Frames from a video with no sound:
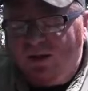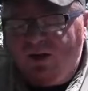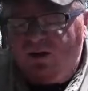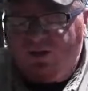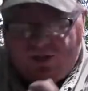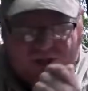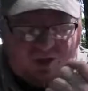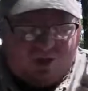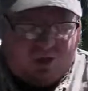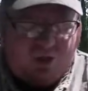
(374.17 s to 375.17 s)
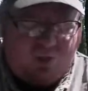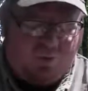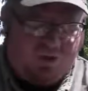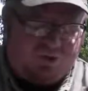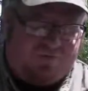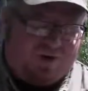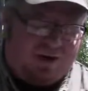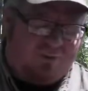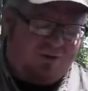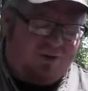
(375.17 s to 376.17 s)
another thing you can do with the
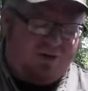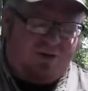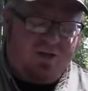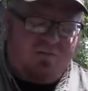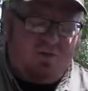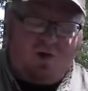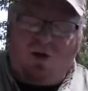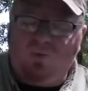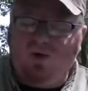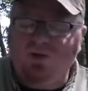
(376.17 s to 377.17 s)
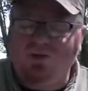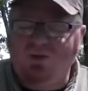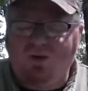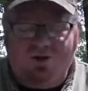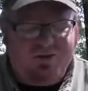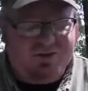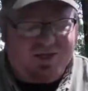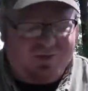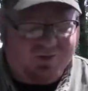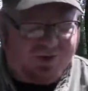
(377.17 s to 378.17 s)
fat wood, if you are wanting to use the whole
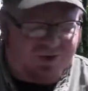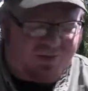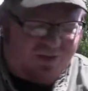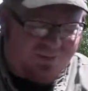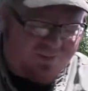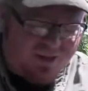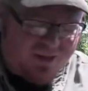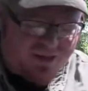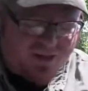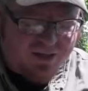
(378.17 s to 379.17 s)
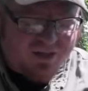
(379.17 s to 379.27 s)
stick, which I don't recommend,